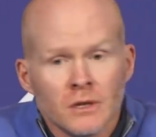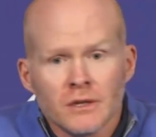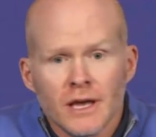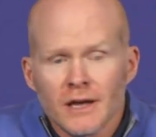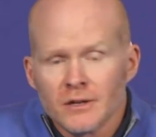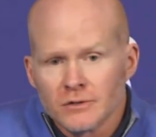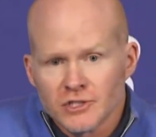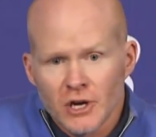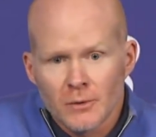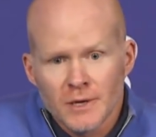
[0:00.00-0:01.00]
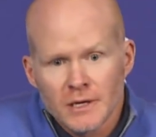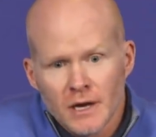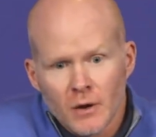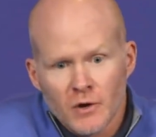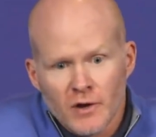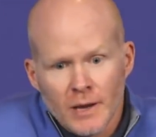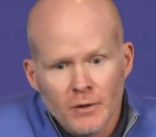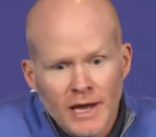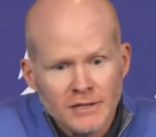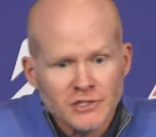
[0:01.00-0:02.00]
Yeah, you know, Jeremy, we were able
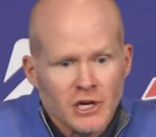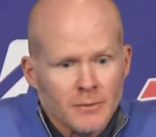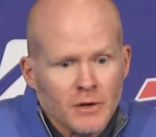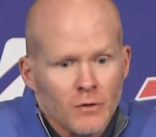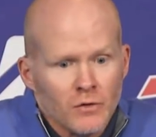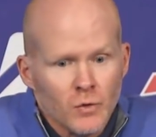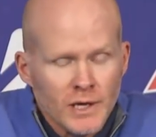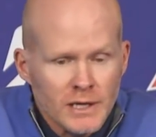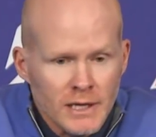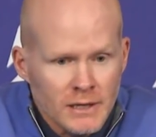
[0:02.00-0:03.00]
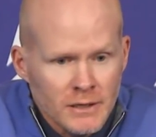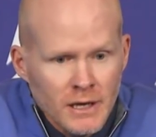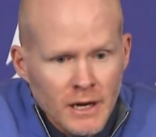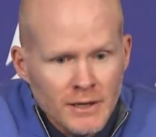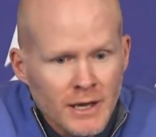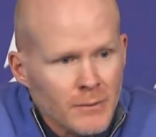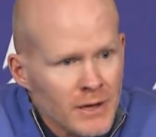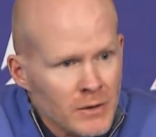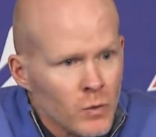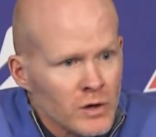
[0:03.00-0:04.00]
to add Jeremy over the weekend. He came
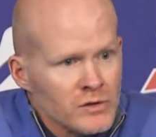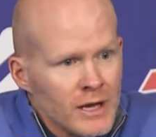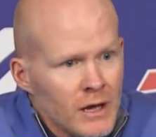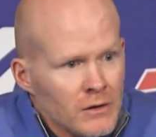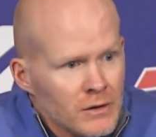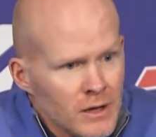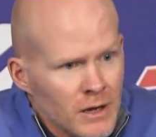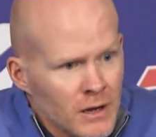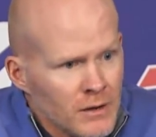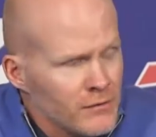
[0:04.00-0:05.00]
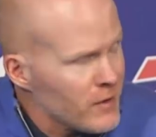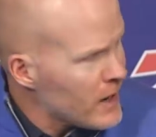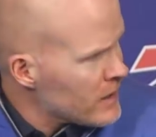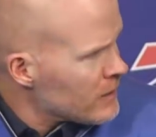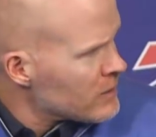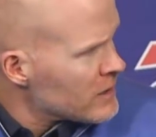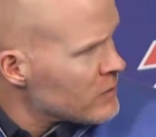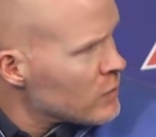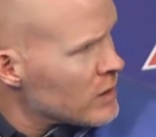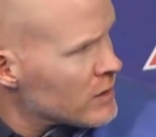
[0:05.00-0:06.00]
in and worked out Friday, I believe
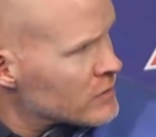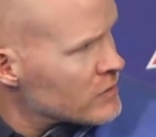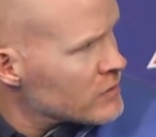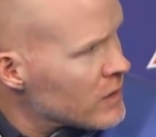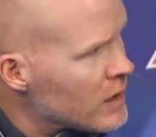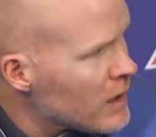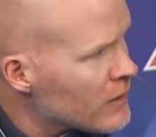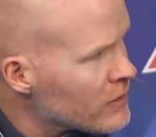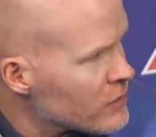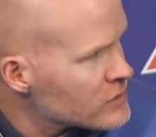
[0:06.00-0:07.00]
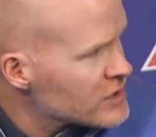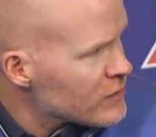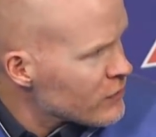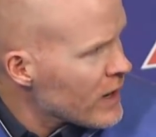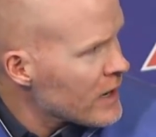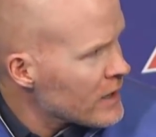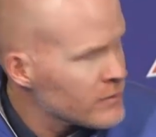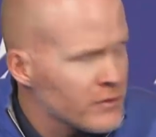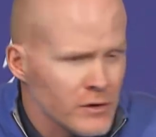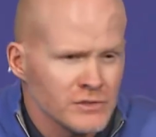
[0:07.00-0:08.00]
it was, Thursday,
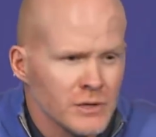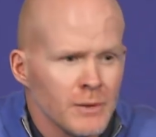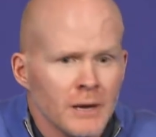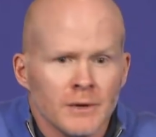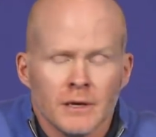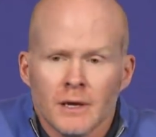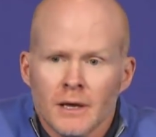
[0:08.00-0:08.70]
maybe.